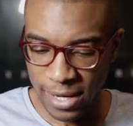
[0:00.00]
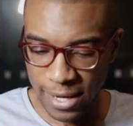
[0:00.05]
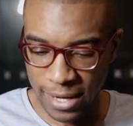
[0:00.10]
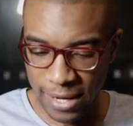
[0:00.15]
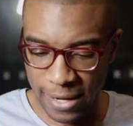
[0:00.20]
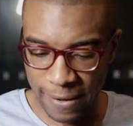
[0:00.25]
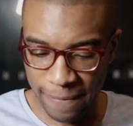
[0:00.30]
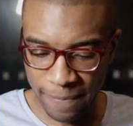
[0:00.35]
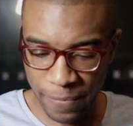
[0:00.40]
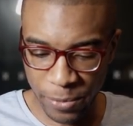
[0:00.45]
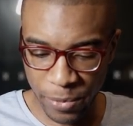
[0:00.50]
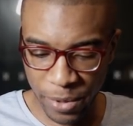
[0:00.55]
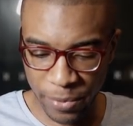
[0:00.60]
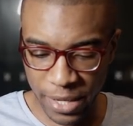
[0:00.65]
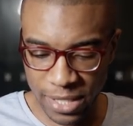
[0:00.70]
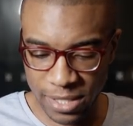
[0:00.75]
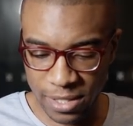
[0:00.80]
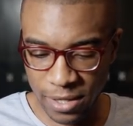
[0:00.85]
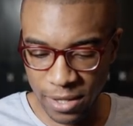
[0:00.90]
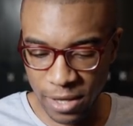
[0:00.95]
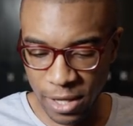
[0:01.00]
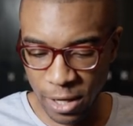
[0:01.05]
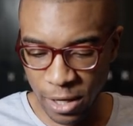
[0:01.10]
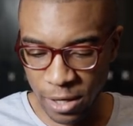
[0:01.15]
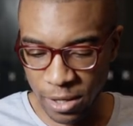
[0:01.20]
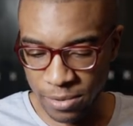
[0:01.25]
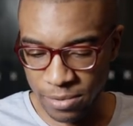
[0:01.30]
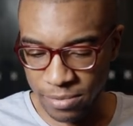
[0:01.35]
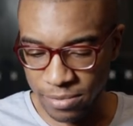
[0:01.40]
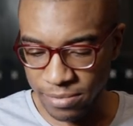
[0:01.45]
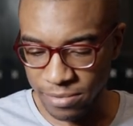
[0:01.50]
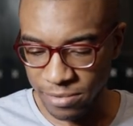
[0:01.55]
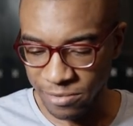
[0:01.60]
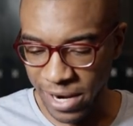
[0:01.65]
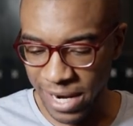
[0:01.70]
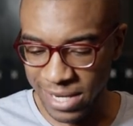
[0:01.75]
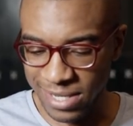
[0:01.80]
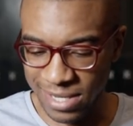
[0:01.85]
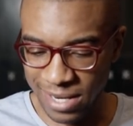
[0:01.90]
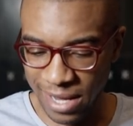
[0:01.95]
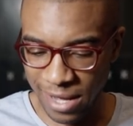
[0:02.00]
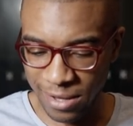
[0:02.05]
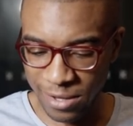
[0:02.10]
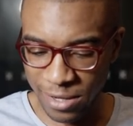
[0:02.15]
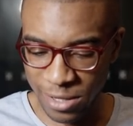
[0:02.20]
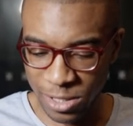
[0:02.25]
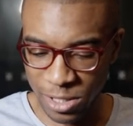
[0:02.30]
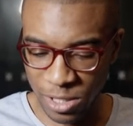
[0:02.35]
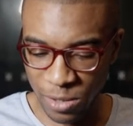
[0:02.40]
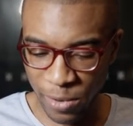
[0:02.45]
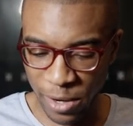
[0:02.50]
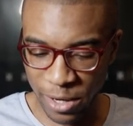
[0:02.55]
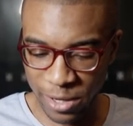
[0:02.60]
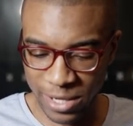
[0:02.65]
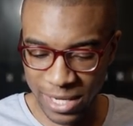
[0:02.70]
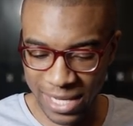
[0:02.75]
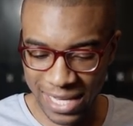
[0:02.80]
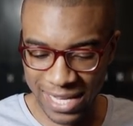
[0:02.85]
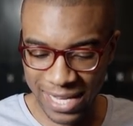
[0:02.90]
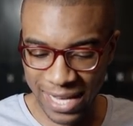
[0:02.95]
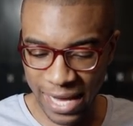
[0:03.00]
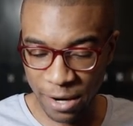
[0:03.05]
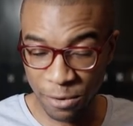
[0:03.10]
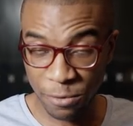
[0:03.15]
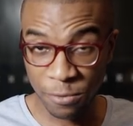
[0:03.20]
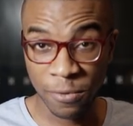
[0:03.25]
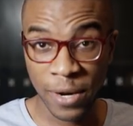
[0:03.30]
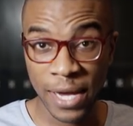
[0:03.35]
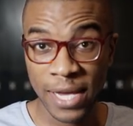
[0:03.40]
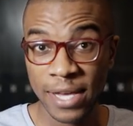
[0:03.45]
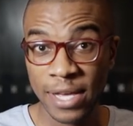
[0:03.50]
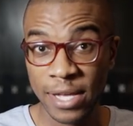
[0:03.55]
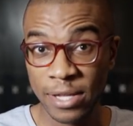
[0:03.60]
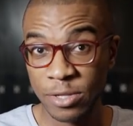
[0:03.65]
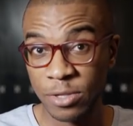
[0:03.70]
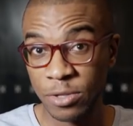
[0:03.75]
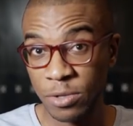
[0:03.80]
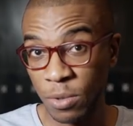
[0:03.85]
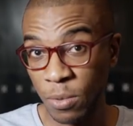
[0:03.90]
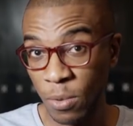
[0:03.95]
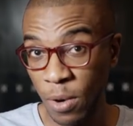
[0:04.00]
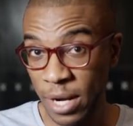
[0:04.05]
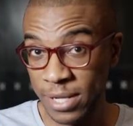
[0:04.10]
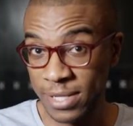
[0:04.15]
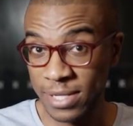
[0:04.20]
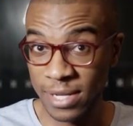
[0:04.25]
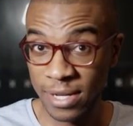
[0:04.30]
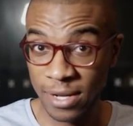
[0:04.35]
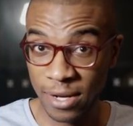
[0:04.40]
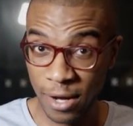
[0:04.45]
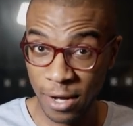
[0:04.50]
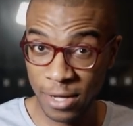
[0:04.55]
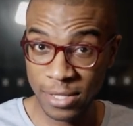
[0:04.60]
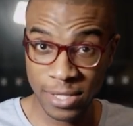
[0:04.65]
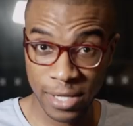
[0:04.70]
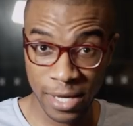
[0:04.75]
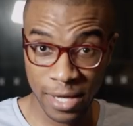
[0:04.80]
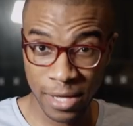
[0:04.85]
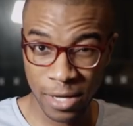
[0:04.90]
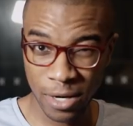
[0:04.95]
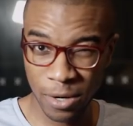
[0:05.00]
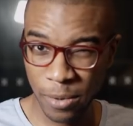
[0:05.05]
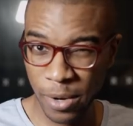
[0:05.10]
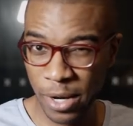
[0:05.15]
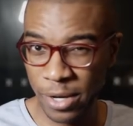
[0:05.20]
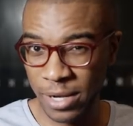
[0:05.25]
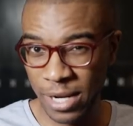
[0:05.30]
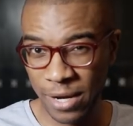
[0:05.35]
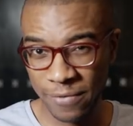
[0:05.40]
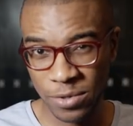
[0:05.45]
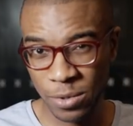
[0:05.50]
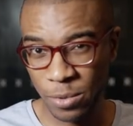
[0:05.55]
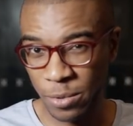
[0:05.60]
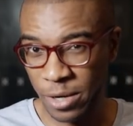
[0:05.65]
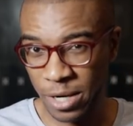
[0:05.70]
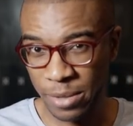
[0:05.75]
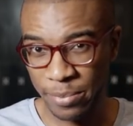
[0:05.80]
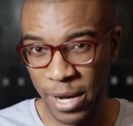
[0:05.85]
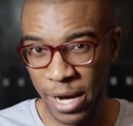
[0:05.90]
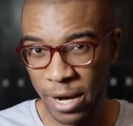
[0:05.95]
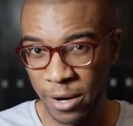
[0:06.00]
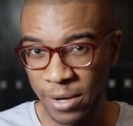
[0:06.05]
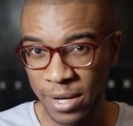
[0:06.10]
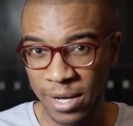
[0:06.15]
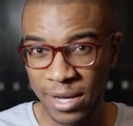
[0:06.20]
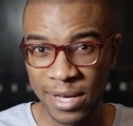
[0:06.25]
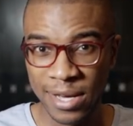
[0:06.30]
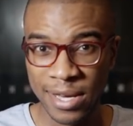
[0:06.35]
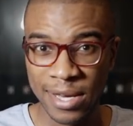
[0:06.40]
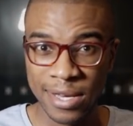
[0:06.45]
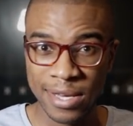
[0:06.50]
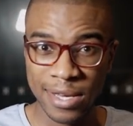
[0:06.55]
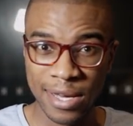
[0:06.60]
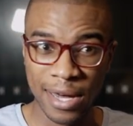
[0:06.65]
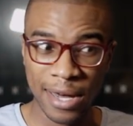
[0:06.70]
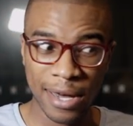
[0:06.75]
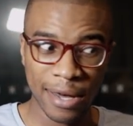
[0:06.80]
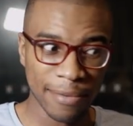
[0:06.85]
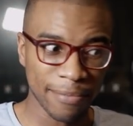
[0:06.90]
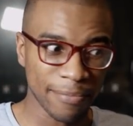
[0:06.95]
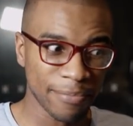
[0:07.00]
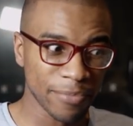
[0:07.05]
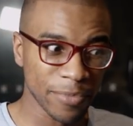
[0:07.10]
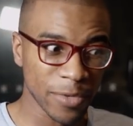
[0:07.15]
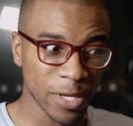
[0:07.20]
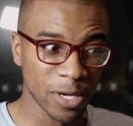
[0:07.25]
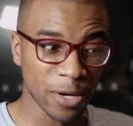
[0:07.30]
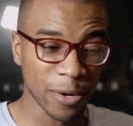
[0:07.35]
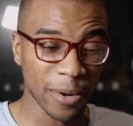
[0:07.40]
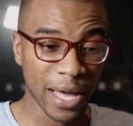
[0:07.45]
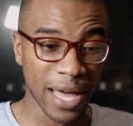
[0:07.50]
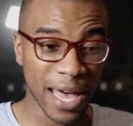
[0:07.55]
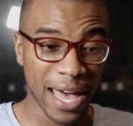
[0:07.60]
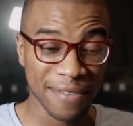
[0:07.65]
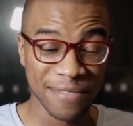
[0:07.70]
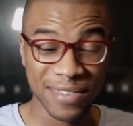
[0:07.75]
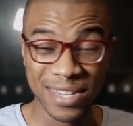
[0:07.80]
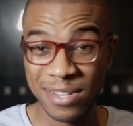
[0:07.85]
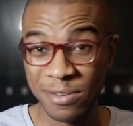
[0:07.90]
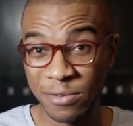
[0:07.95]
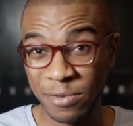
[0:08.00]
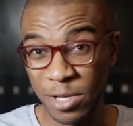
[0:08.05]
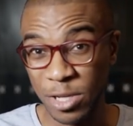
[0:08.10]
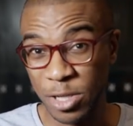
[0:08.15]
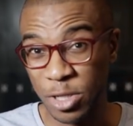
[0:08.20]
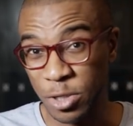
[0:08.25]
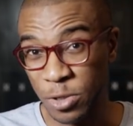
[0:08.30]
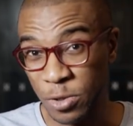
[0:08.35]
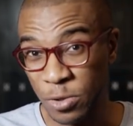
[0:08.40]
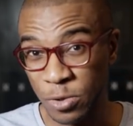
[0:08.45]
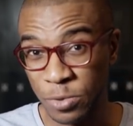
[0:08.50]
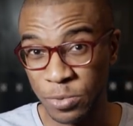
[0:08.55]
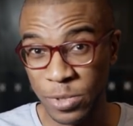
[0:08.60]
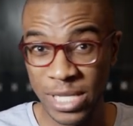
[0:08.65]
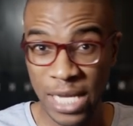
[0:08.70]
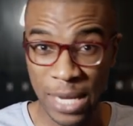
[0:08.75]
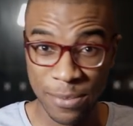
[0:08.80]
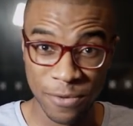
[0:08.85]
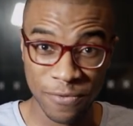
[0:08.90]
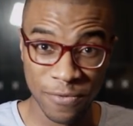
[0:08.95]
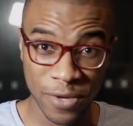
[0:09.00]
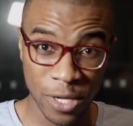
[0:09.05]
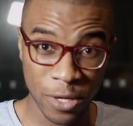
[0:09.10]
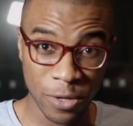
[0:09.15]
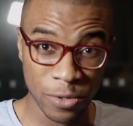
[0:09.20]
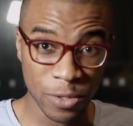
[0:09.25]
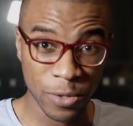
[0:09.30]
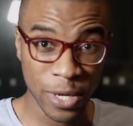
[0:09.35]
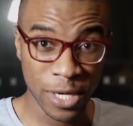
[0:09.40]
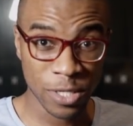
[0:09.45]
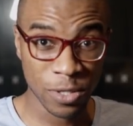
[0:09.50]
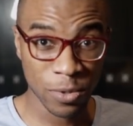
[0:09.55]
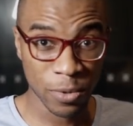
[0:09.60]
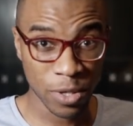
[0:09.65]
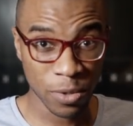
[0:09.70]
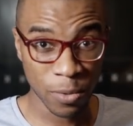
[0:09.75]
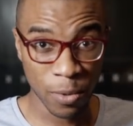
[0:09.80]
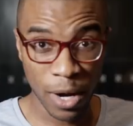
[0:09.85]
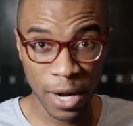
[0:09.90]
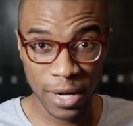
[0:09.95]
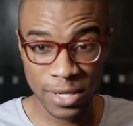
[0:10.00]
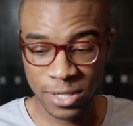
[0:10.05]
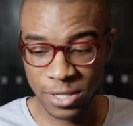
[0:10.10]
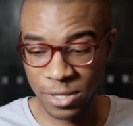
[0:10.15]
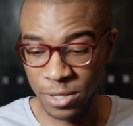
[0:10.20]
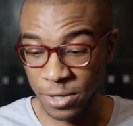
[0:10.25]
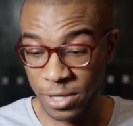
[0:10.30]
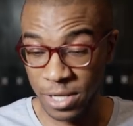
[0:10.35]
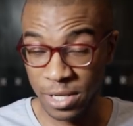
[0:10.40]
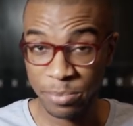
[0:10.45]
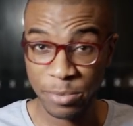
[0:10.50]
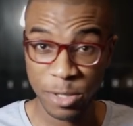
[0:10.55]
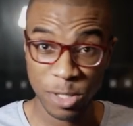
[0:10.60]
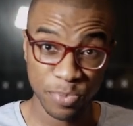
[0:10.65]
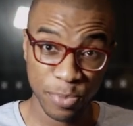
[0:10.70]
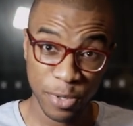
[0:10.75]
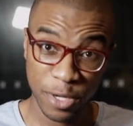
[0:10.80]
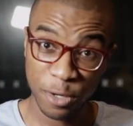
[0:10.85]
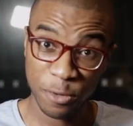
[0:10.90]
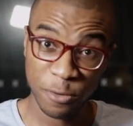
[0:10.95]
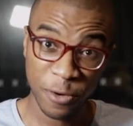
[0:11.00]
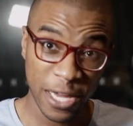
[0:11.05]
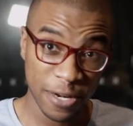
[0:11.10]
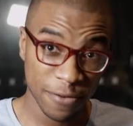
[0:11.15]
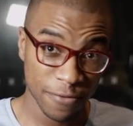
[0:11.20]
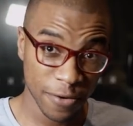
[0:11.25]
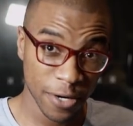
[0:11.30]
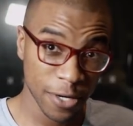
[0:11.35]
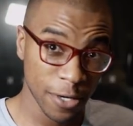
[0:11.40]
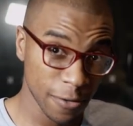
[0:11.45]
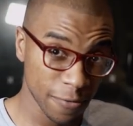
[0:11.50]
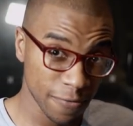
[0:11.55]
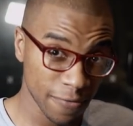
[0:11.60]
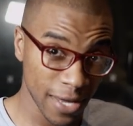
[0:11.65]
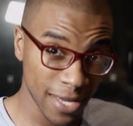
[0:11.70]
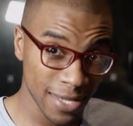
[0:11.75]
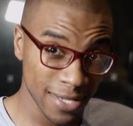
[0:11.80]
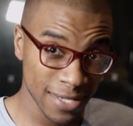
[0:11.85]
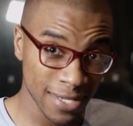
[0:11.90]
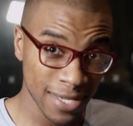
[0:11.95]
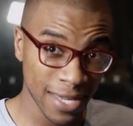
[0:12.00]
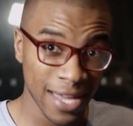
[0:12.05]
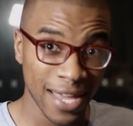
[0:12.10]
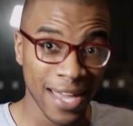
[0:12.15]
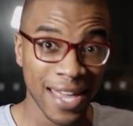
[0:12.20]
Um, but basically their rationale is they want you to get right into watching content. They don't want you to have to worry about um, you know, having to really choose what type of videos you actually want to watch. They're going to just put it right in front of your face.